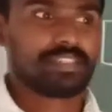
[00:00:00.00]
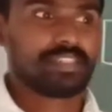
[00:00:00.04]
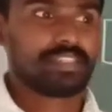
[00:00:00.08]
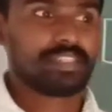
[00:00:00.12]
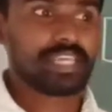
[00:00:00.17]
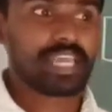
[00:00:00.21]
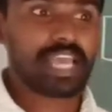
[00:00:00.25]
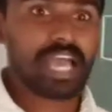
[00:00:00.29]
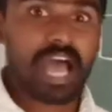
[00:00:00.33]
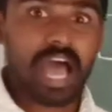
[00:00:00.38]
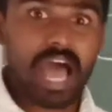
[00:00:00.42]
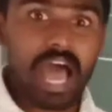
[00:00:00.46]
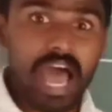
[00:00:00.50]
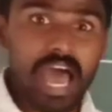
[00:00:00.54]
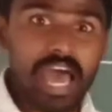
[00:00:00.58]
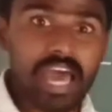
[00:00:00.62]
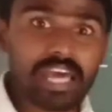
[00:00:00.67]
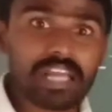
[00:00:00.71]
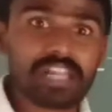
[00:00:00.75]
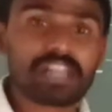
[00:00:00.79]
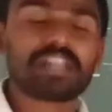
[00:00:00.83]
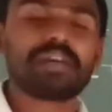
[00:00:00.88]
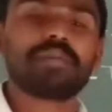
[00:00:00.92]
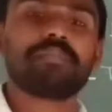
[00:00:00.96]
They
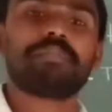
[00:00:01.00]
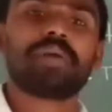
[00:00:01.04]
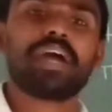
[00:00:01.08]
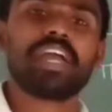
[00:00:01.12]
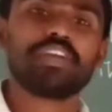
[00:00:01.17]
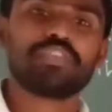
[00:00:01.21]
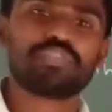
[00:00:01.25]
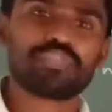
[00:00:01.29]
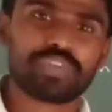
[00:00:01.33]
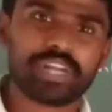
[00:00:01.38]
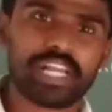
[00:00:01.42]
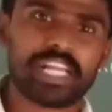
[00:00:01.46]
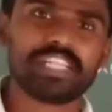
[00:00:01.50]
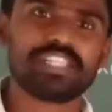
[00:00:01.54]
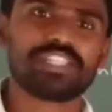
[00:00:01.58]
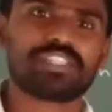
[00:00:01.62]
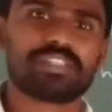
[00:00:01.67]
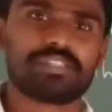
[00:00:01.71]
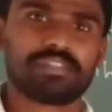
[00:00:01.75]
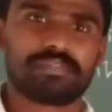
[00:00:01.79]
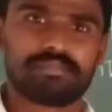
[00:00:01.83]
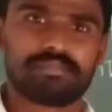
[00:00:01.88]
are my friends.